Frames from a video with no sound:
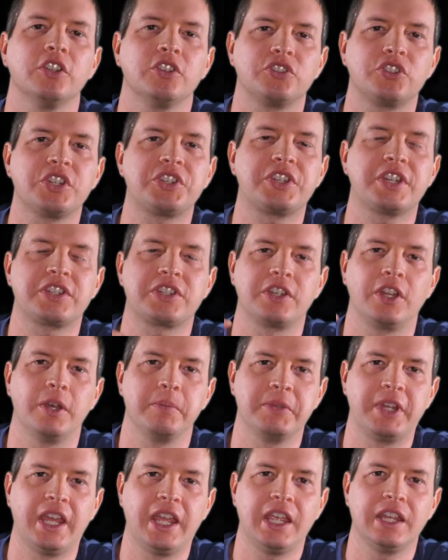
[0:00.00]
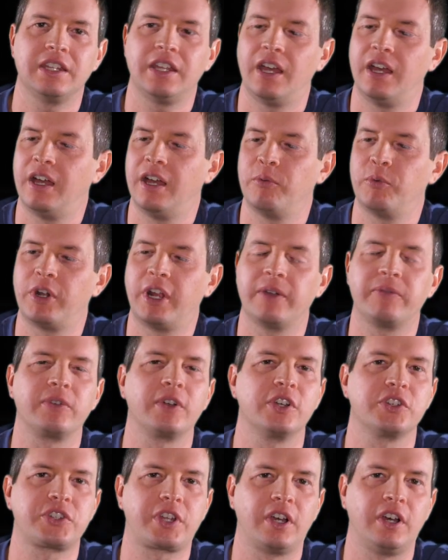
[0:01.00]
Just as an update, when I
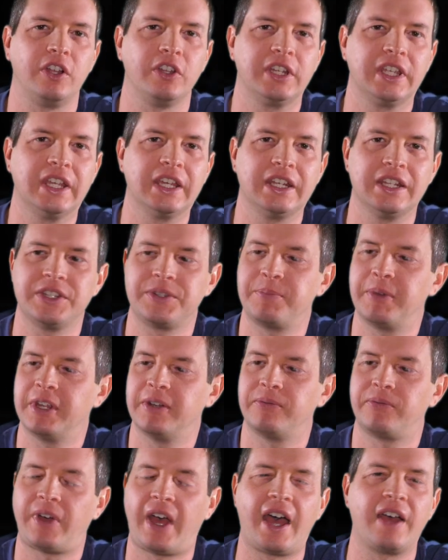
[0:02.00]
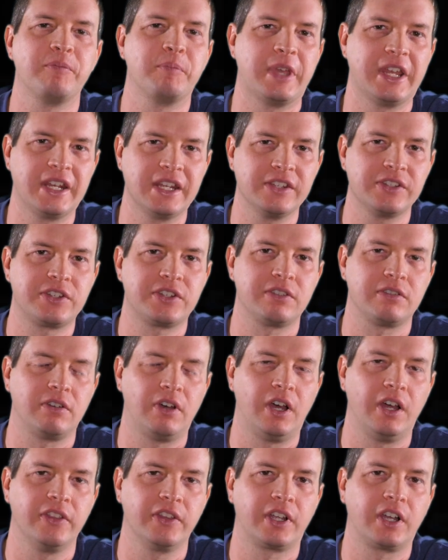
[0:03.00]
first called in, it's been 5 minutes
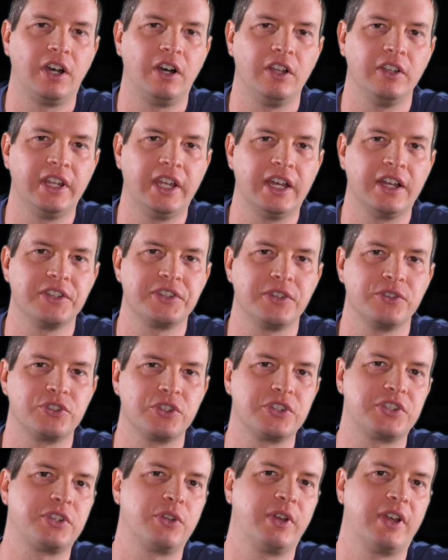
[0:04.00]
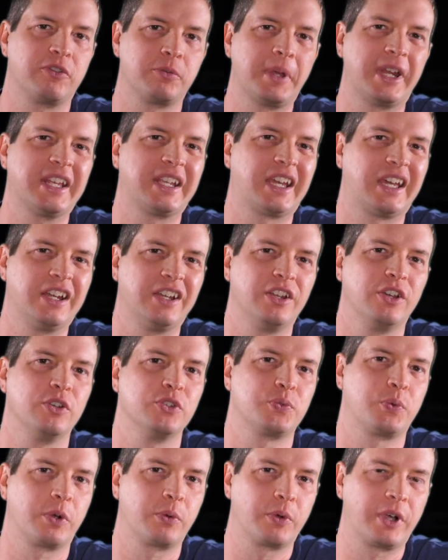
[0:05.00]
on the call now, so just so everybody kind of
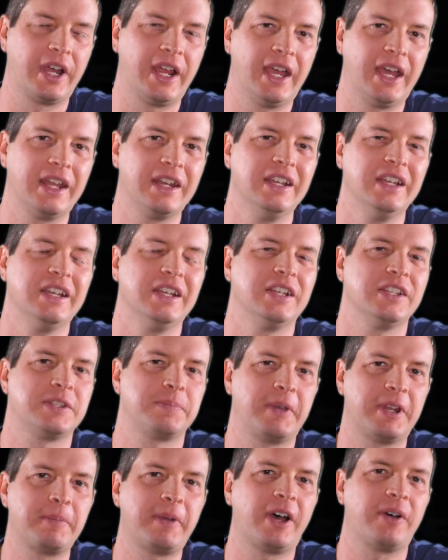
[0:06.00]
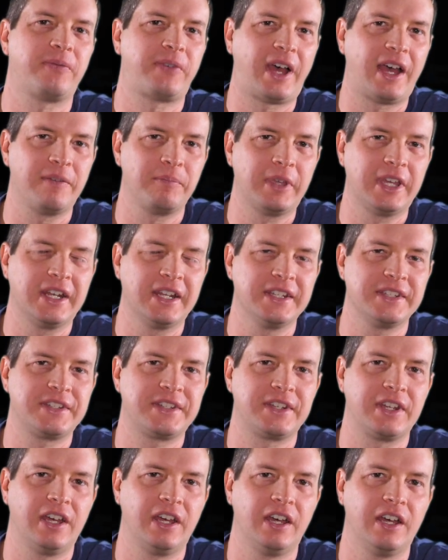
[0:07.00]
knows where we're at. It's been about 5
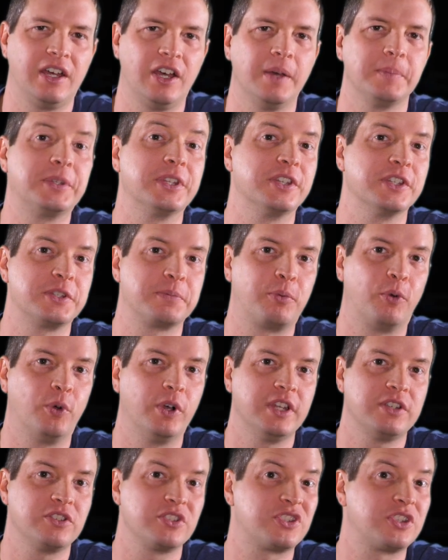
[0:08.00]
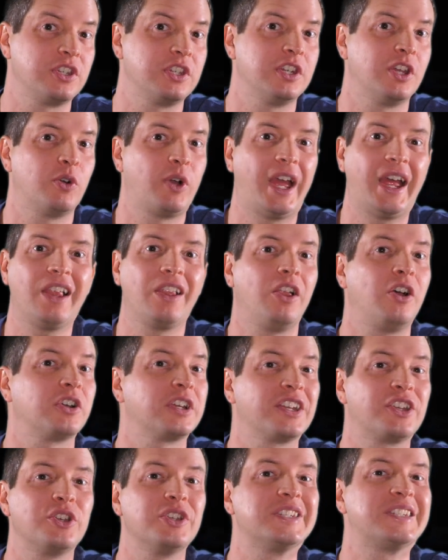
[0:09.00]
minutes up to this point, just so you know how long
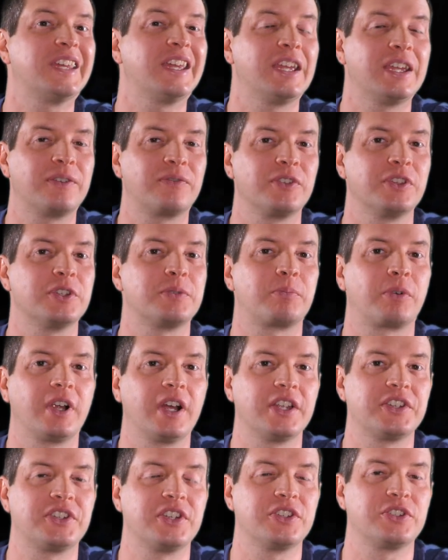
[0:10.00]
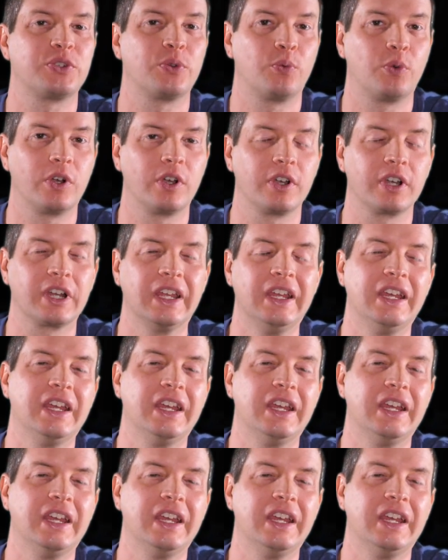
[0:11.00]
it could take for this process to work.